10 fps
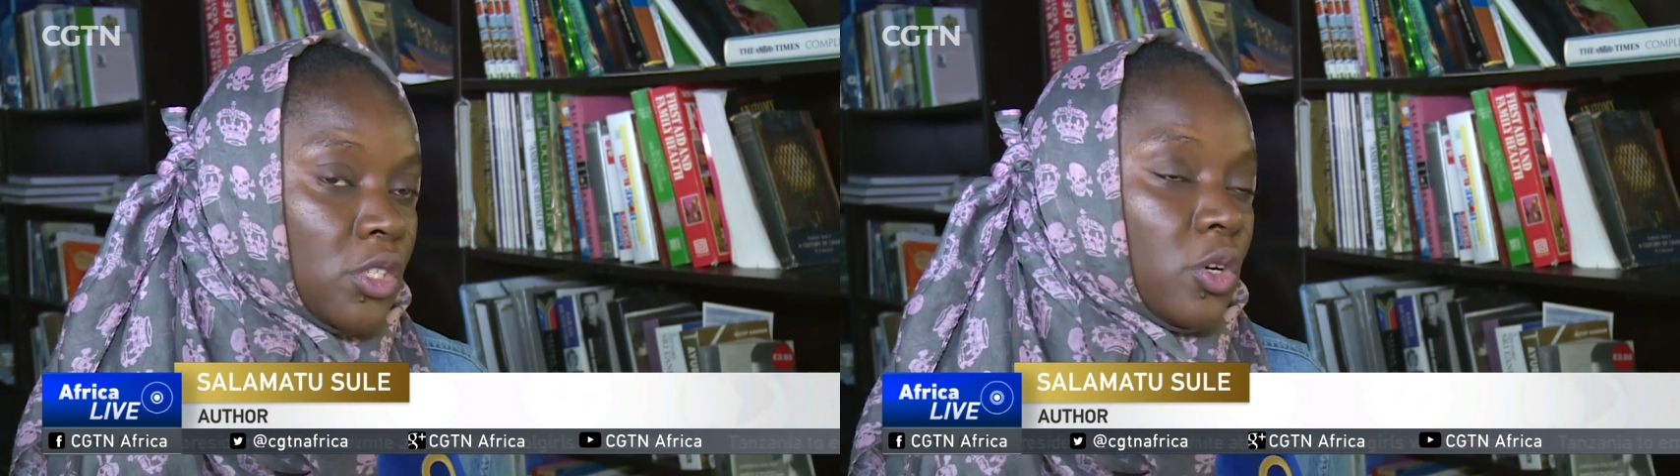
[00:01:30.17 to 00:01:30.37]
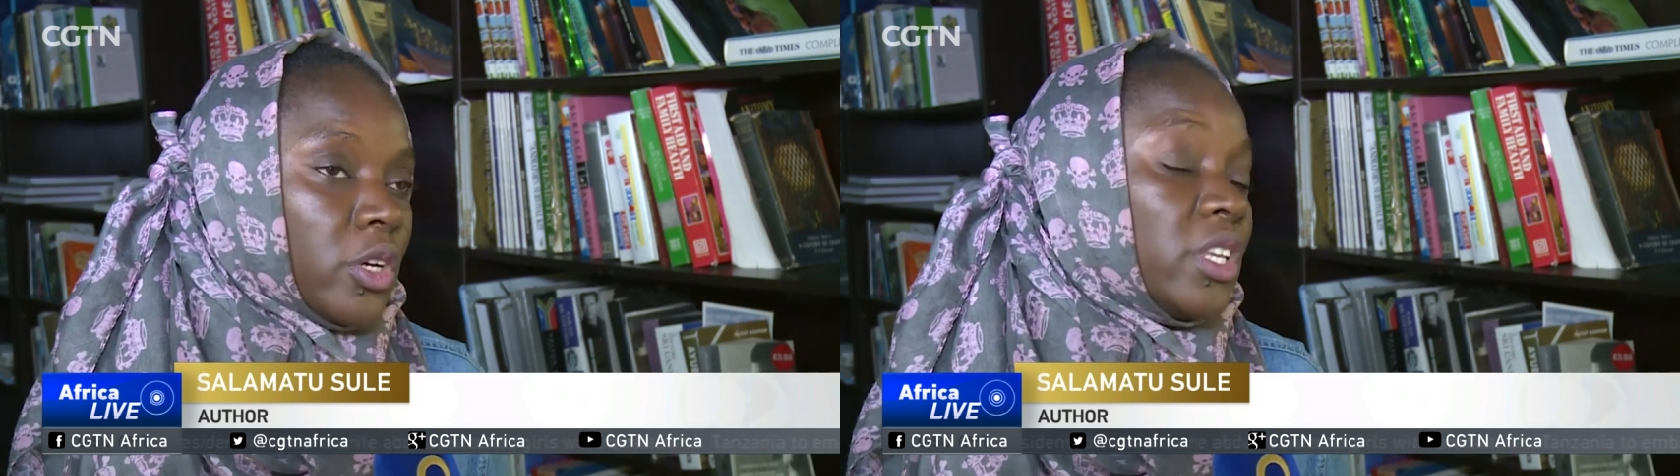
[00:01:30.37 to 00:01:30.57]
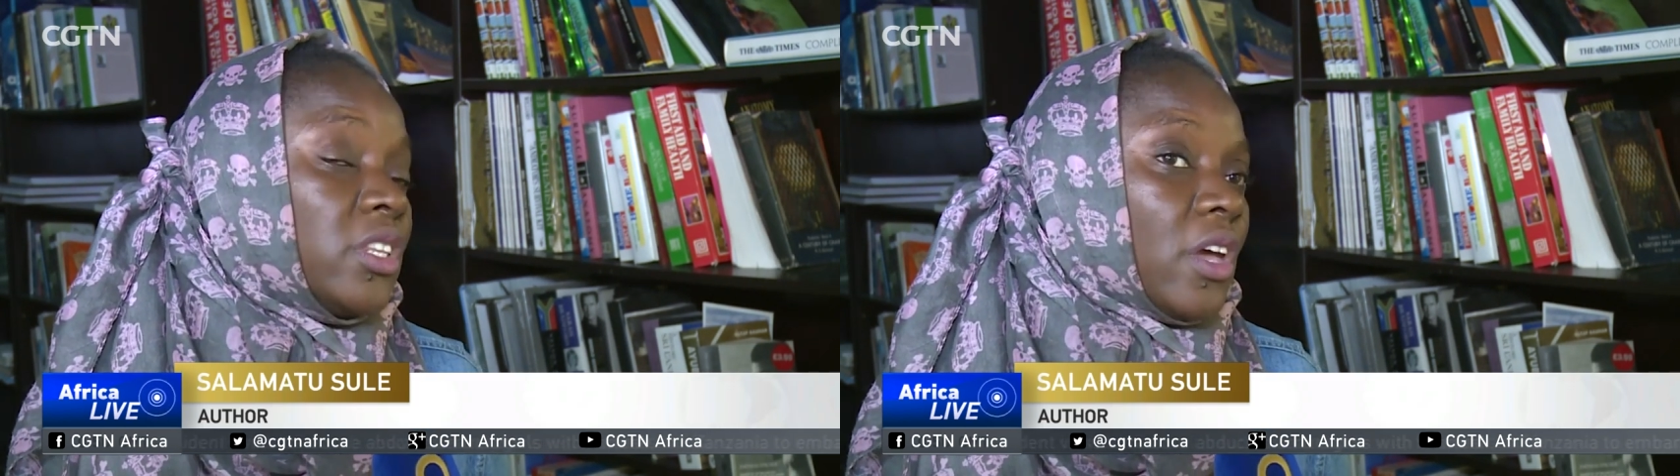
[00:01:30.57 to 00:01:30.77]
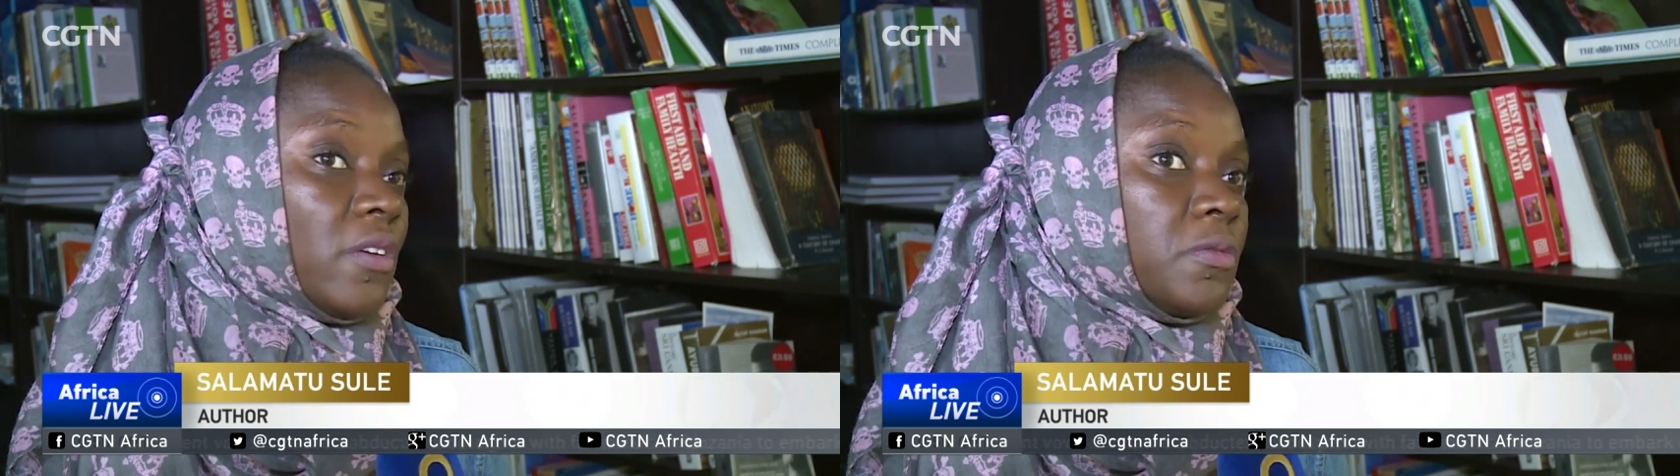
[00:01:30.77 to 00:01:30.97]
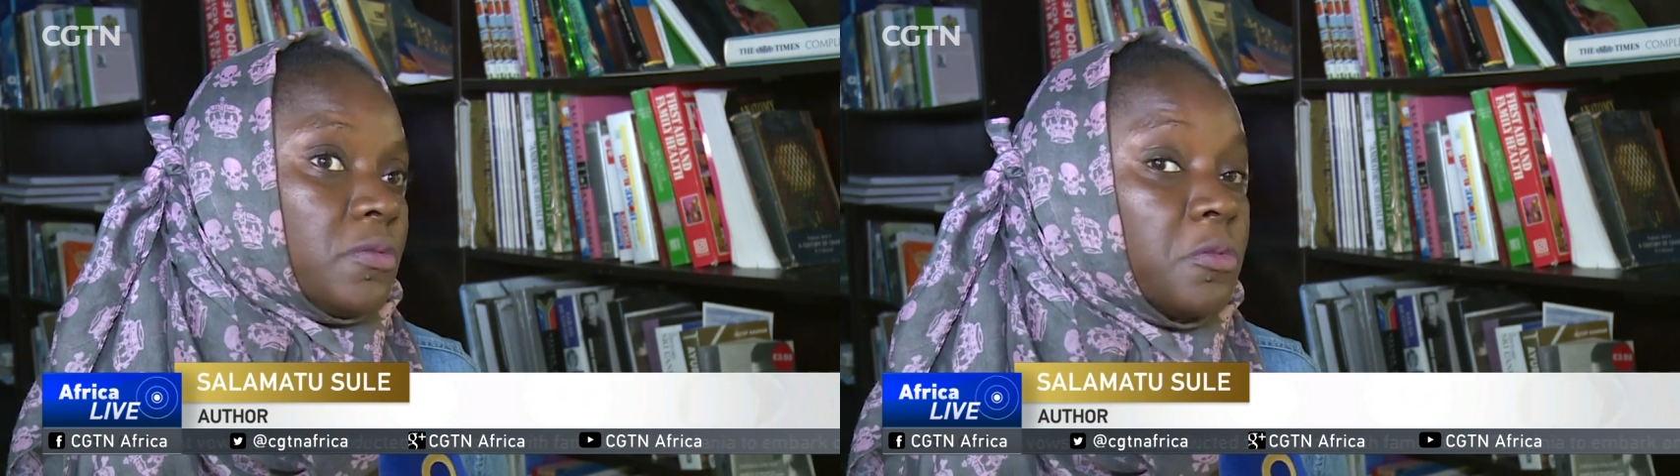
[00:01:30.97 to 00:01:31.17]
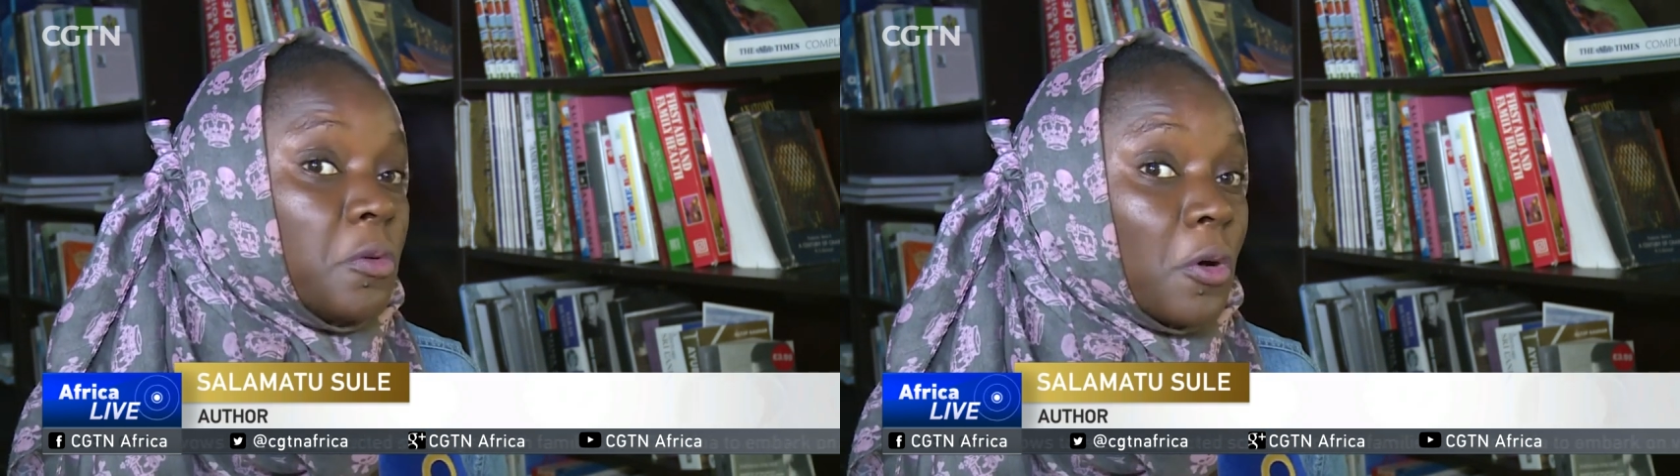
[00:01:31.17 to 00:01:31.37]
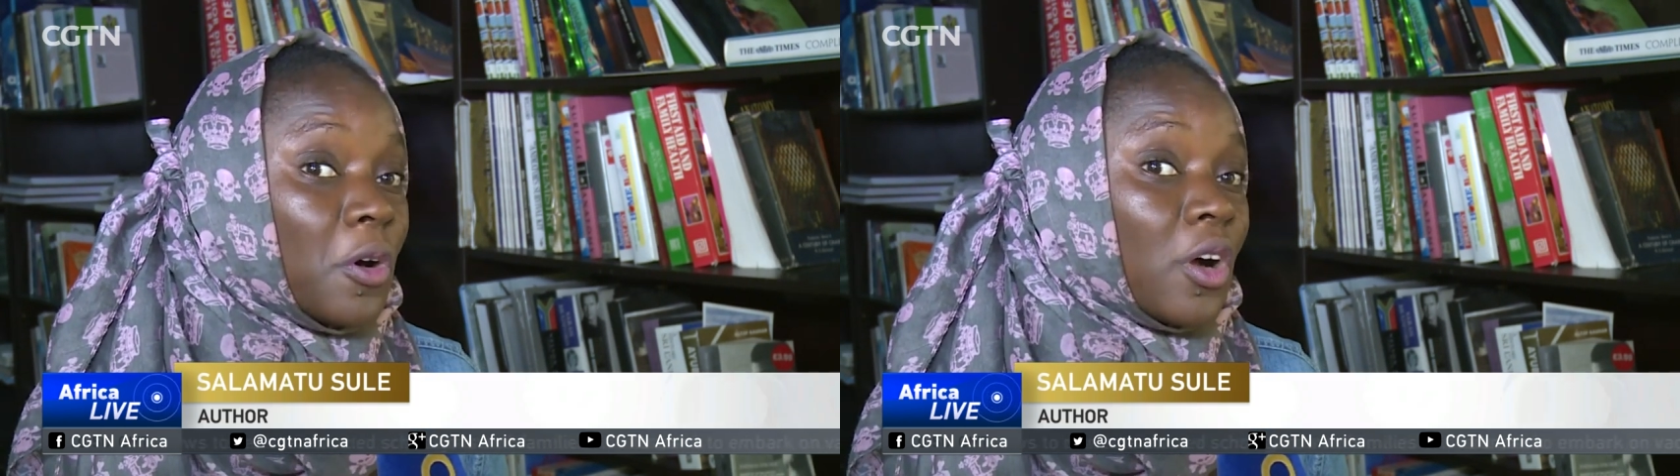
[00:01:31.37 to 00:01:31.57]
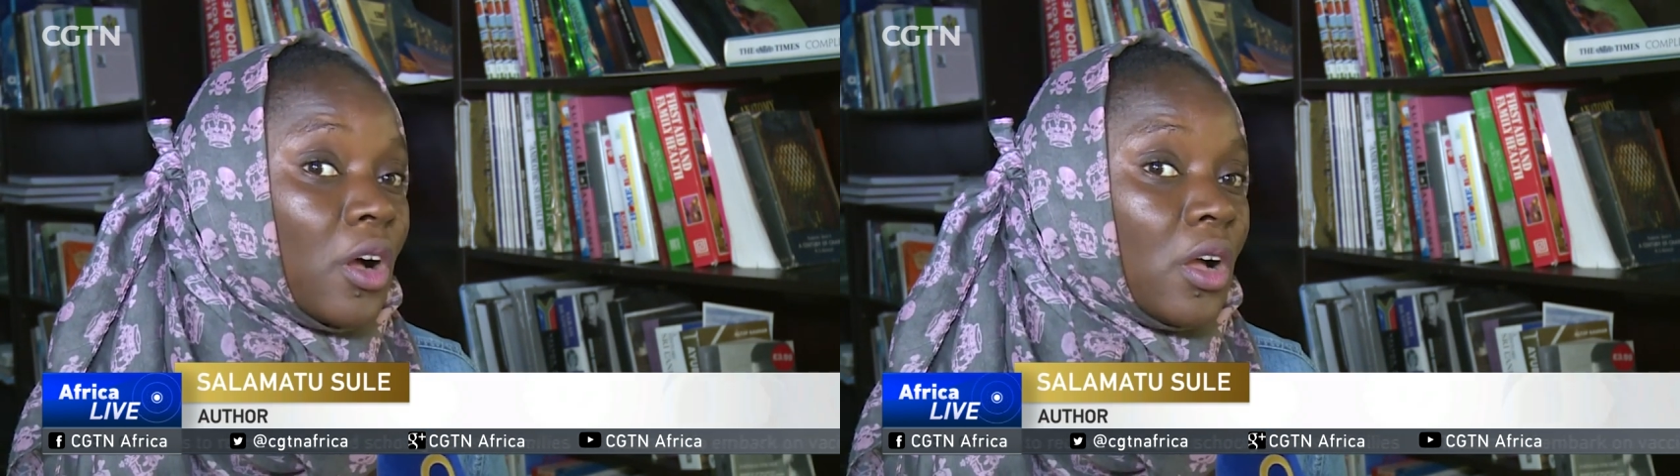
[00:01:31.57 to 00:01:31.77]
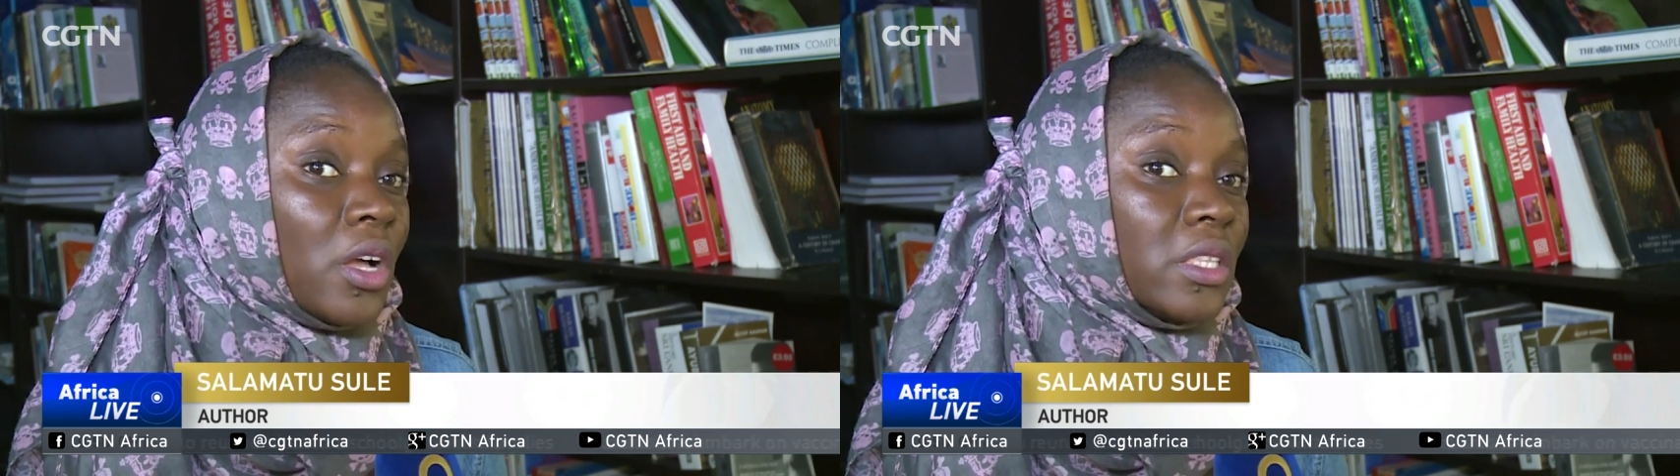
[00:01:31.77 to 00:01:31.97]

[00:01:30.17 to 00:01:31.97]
So therefore,